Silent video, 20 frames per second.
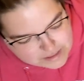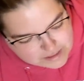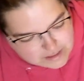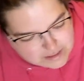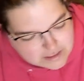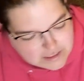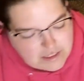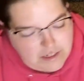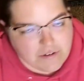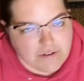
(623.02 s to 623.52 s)

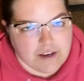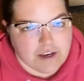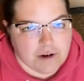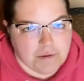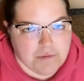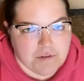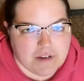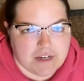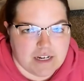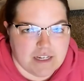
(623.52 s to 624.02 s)
So I
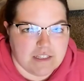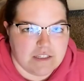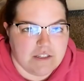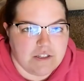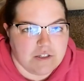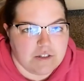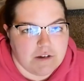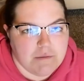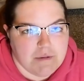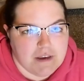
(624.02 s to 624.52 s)
hope you guys
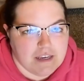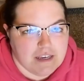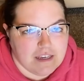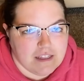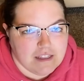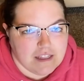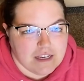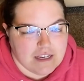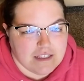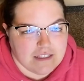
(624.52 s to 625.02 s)
enjoy
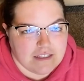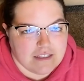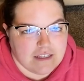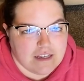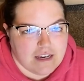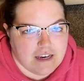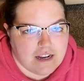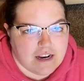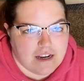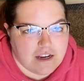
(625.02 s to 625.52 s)
making this,
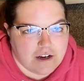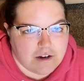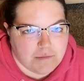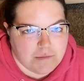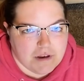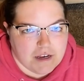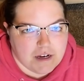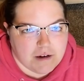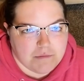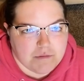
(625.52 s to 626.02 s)
and I hope
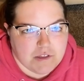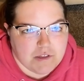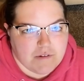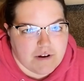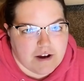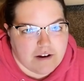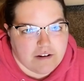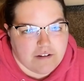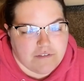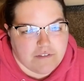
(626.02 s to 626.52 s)
it helps you
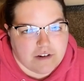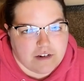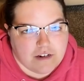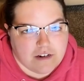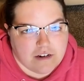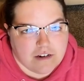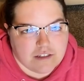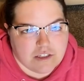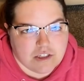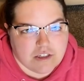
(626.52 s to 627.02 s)
out if
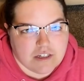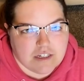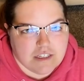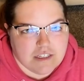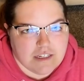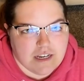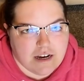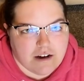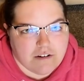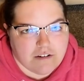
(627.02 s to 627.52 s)
you're
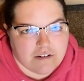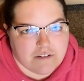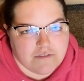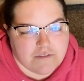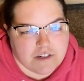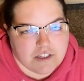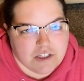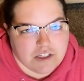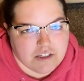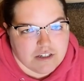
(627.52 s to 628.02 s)
stressed out or
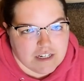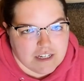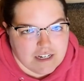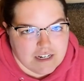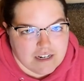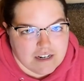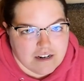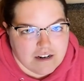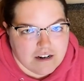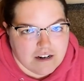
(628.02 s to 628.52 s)

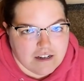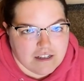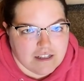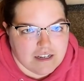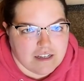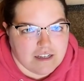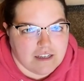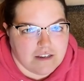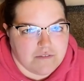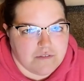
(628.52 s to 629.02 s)
frustrated at all,
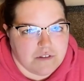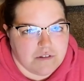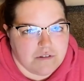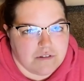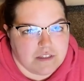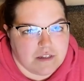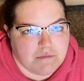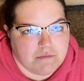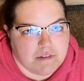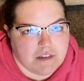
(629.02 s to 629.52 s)
and it gives you
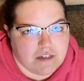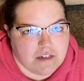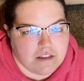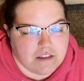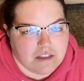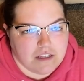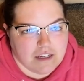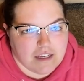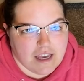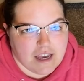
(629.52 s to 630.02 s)
something to
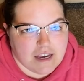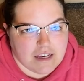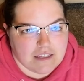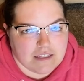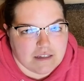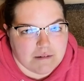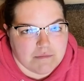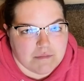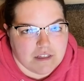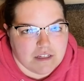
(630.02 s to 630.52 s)
look at,
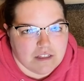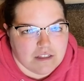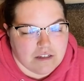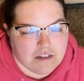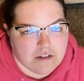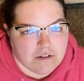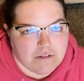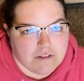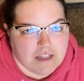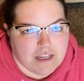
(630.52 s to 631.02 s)
something to
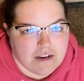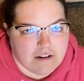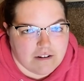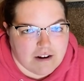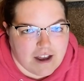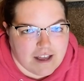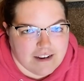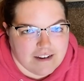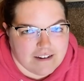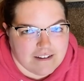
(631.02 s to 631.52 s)
do later
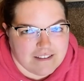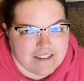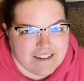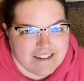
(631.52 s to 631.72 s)
on.